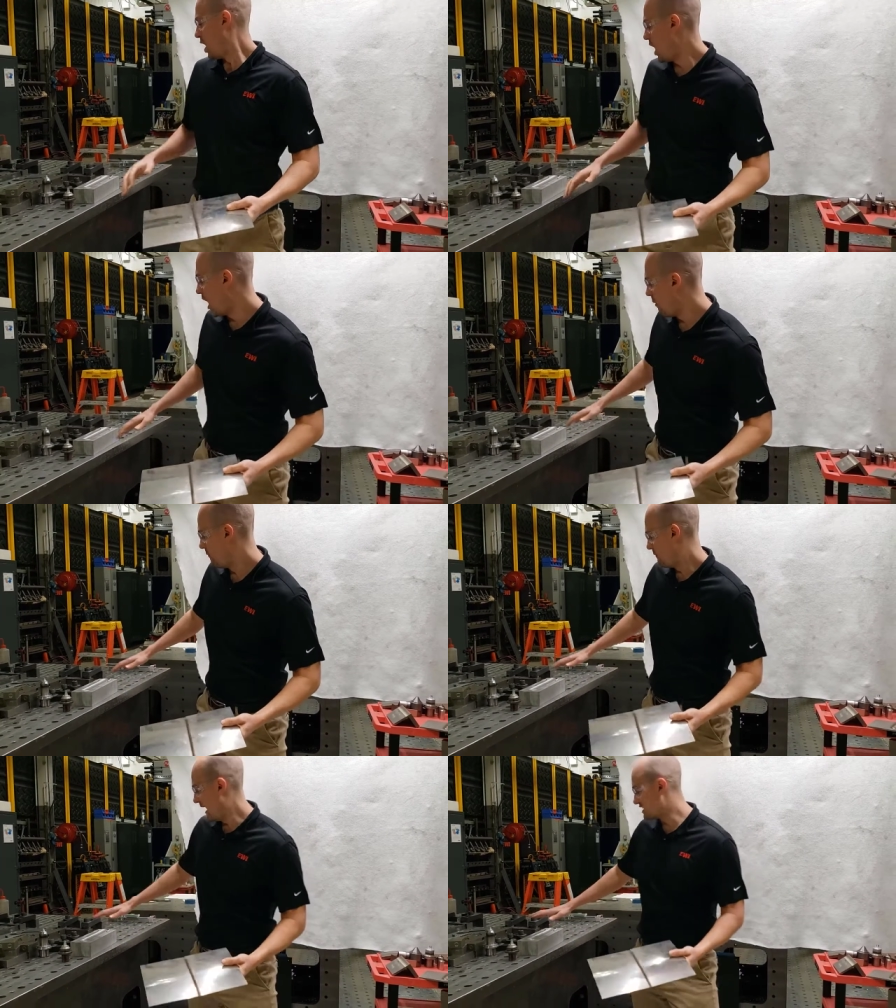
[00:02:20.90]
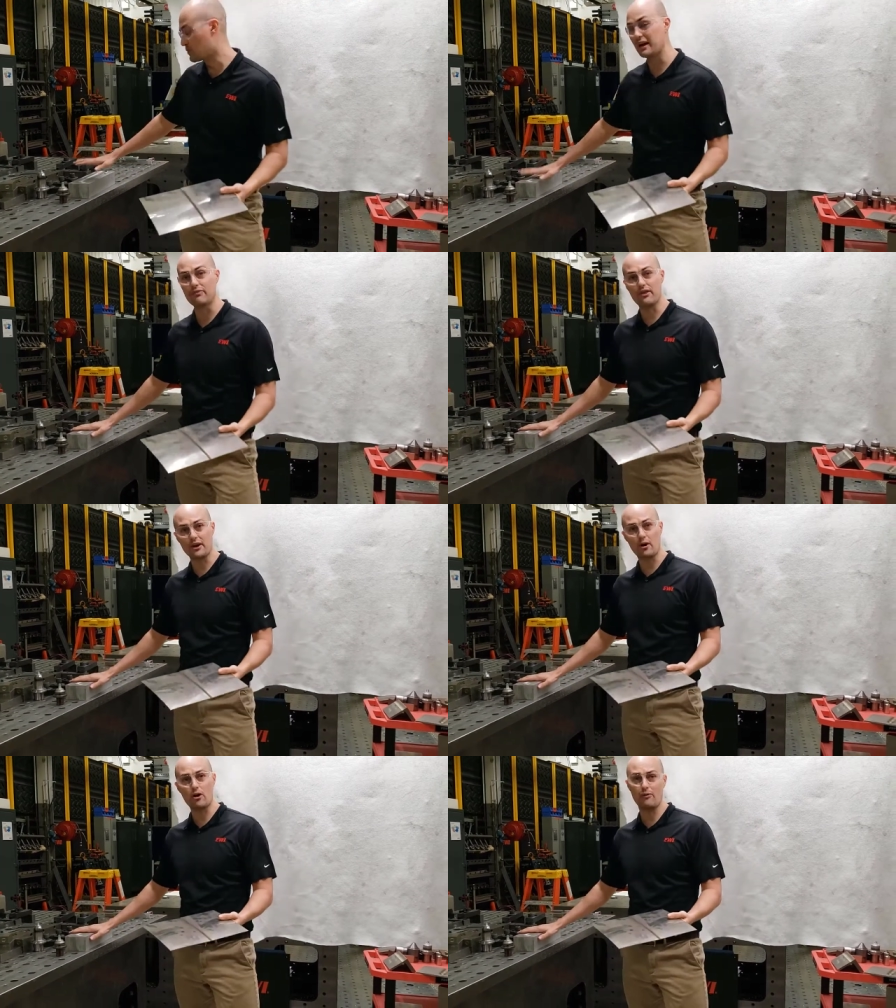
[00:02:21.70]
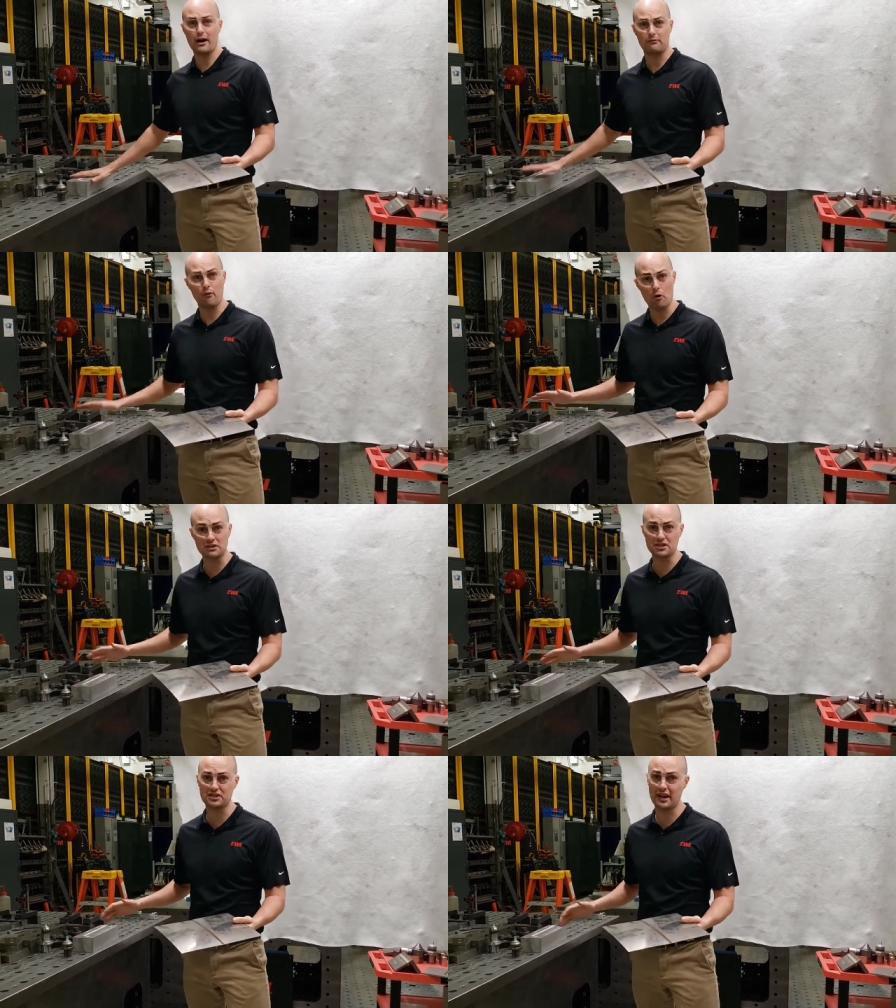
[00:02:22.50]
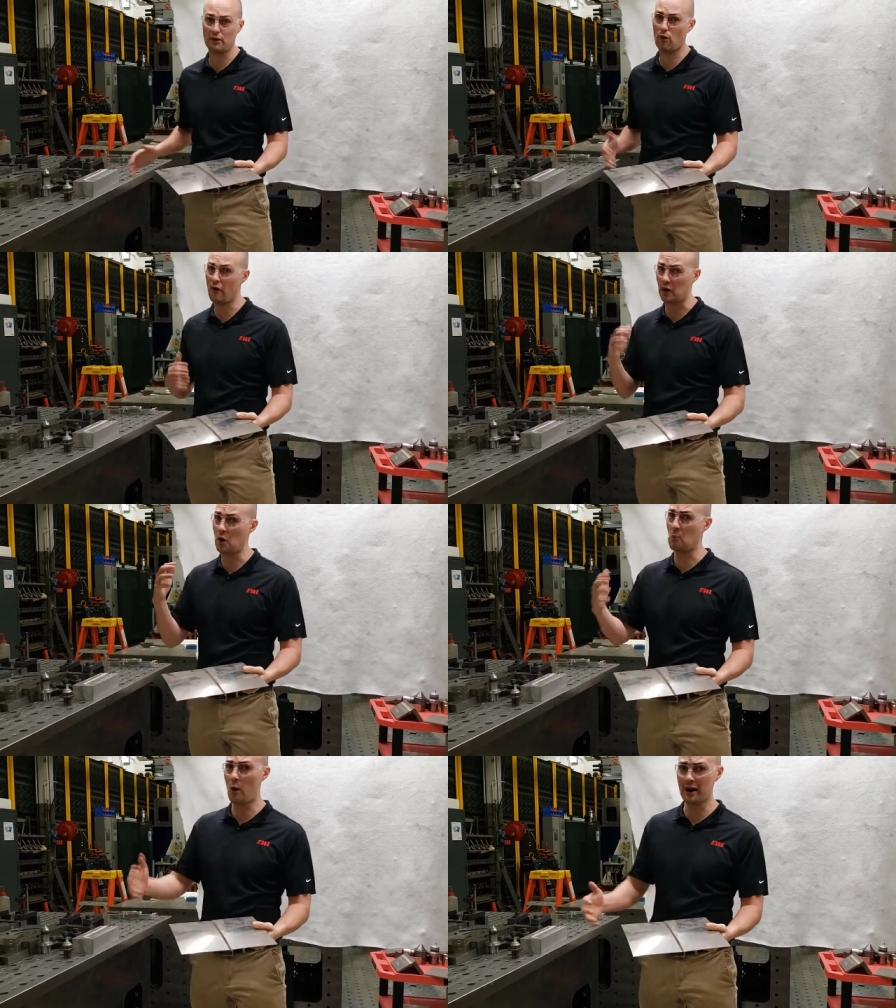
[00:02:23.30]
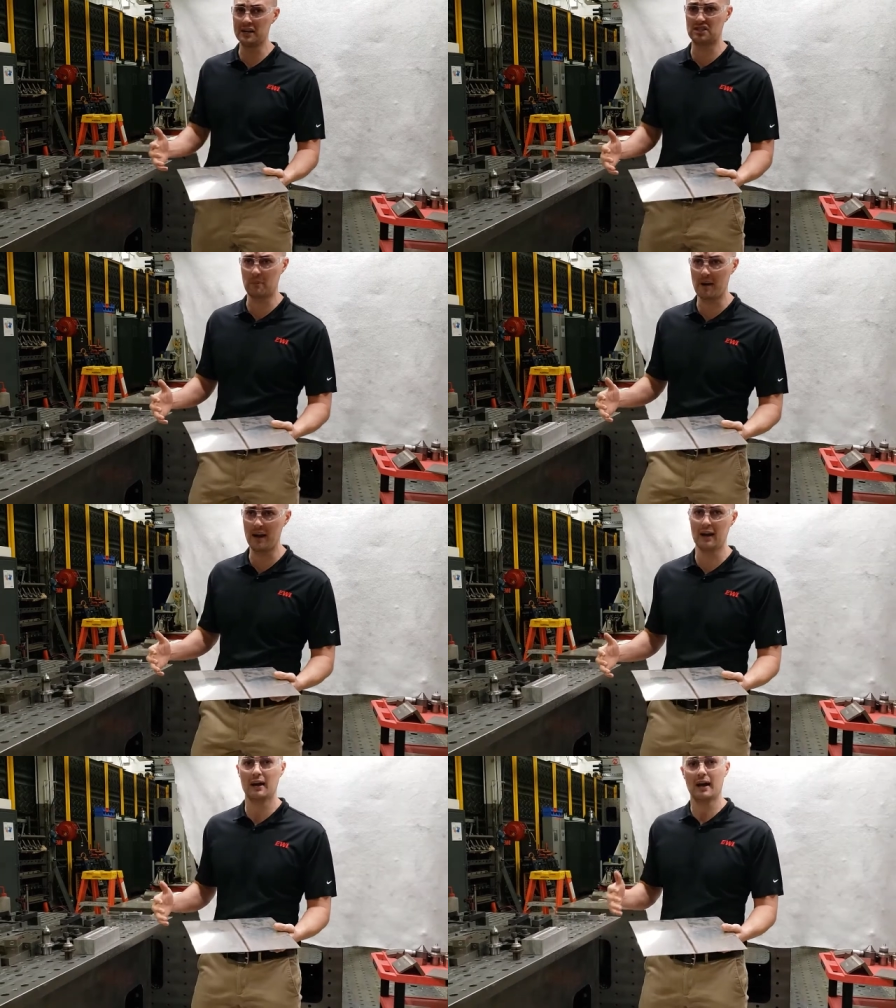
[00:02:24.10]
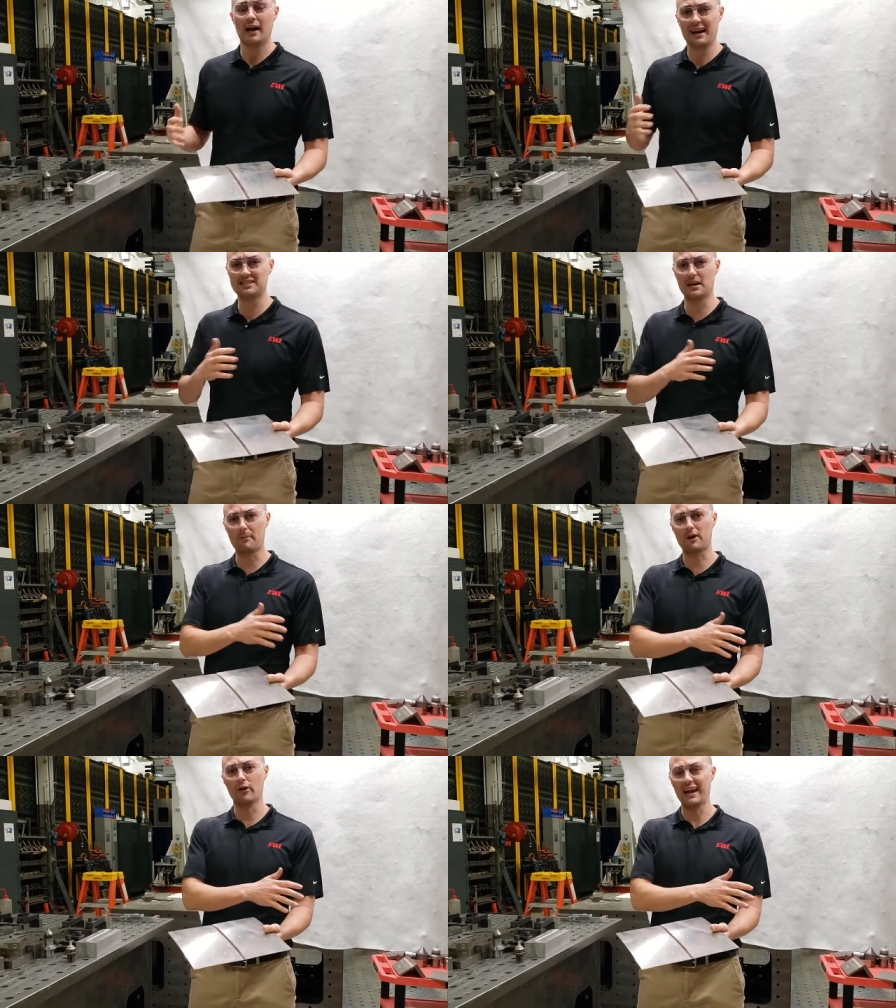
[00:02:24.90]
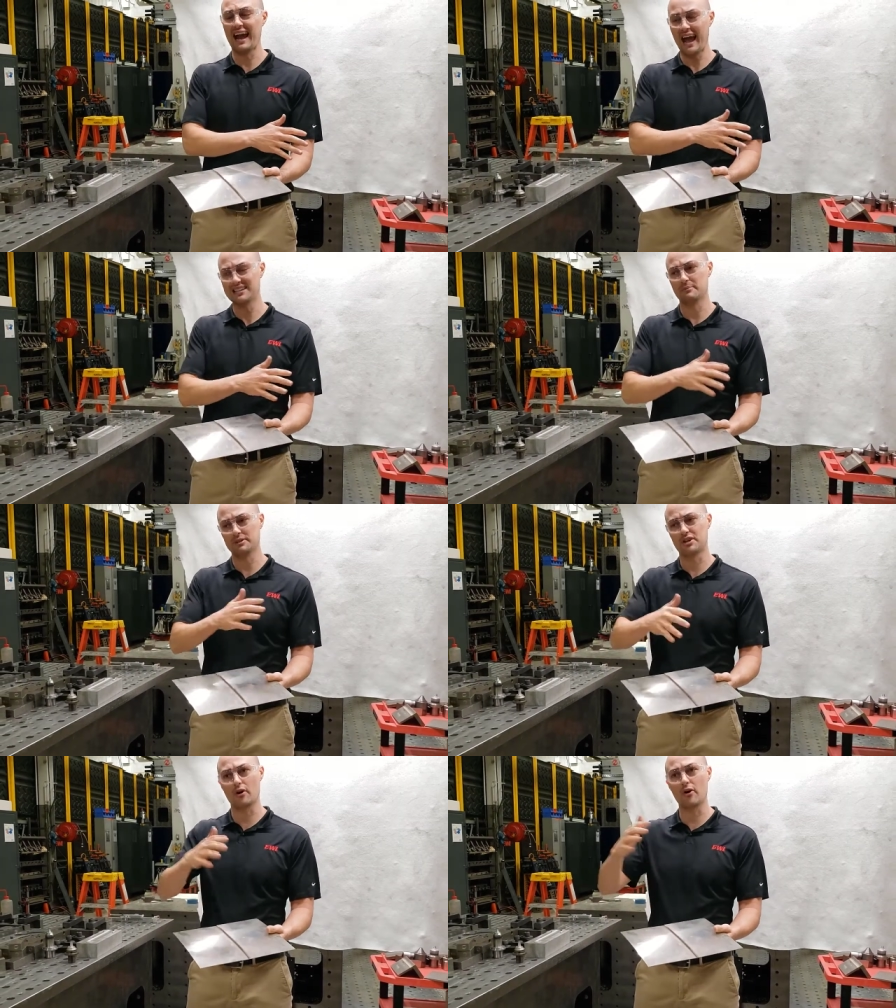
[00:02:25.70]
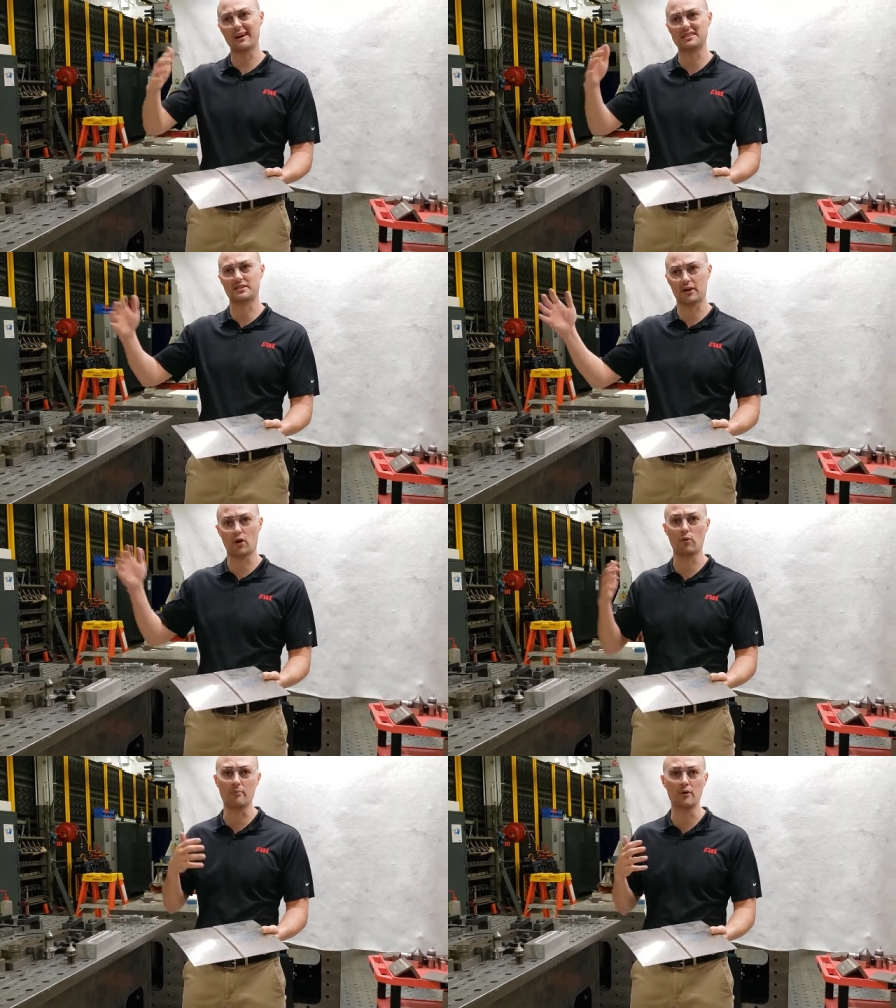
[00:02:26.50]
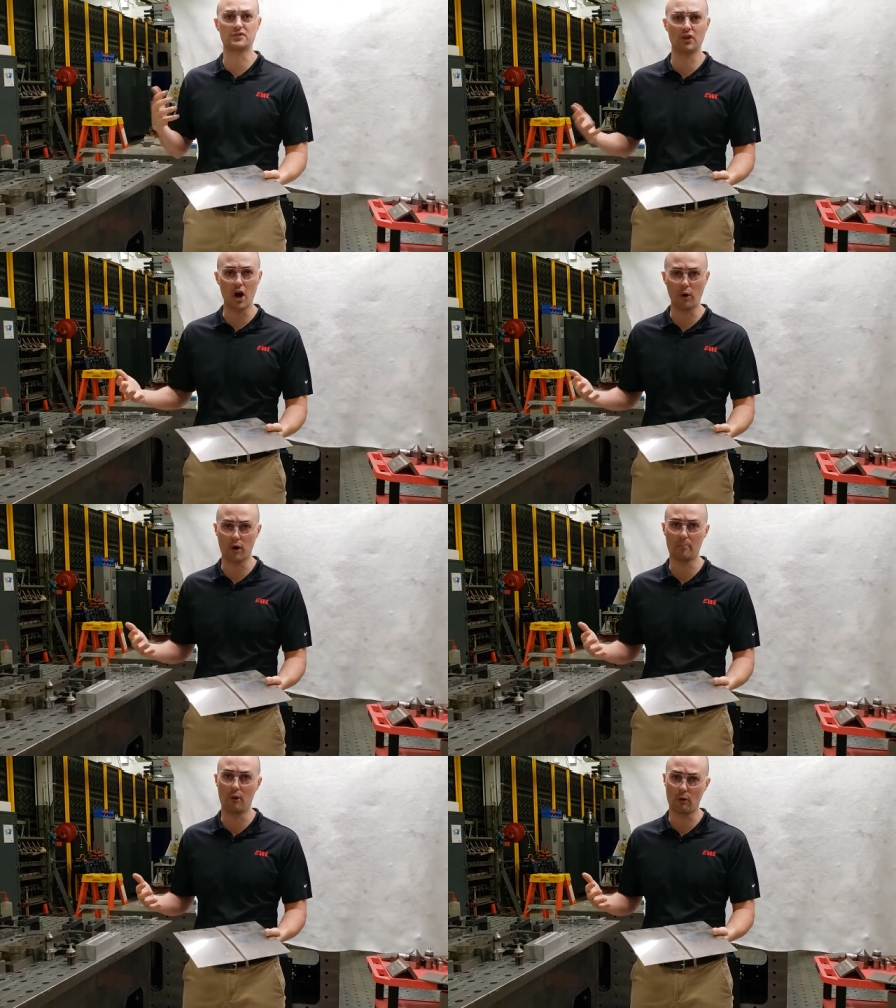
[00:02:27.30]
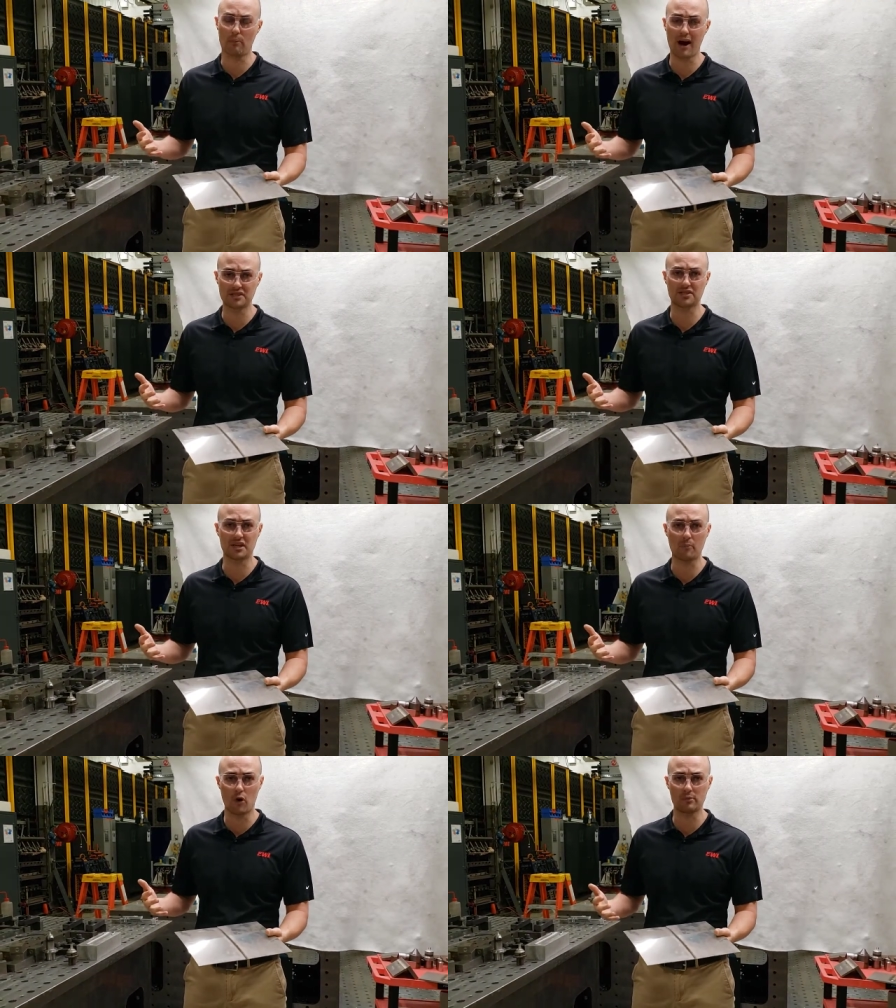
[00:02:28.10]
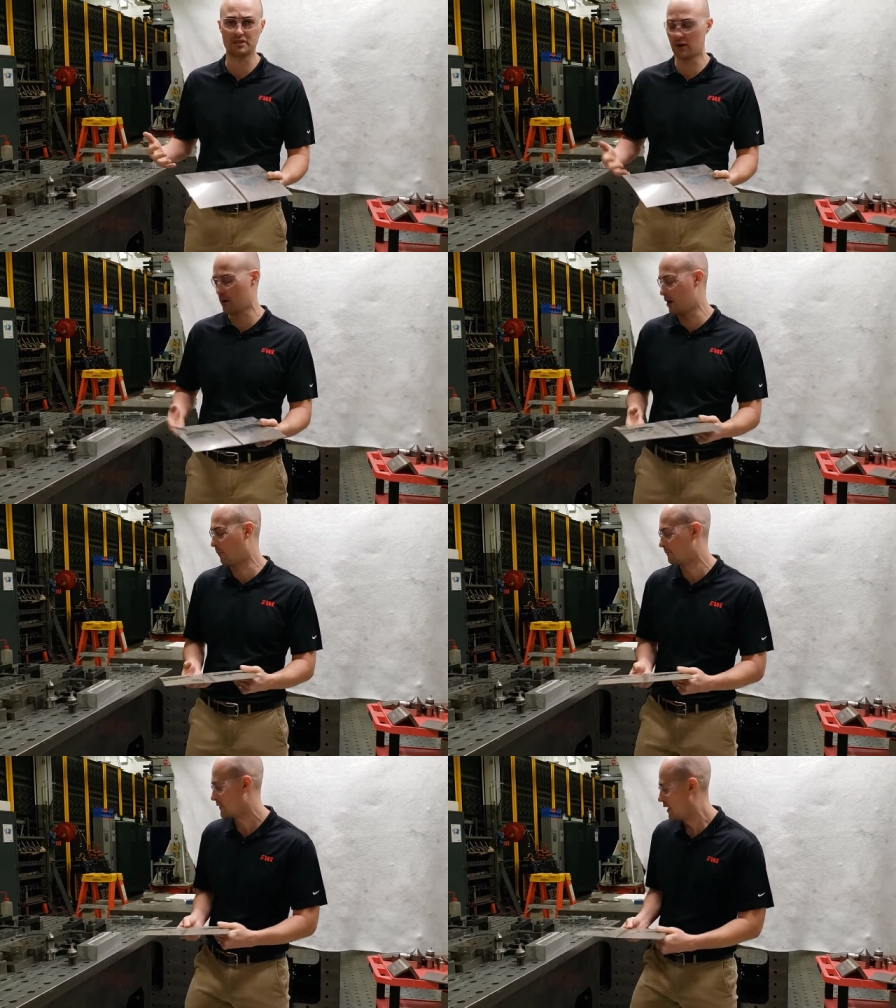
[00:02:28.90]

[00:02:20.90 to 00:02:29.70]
Uh, as we get thicker, like four inches thick, we're only going one inch a minute. And typically, as the material gets thicker, we move slower, but we're processing more material.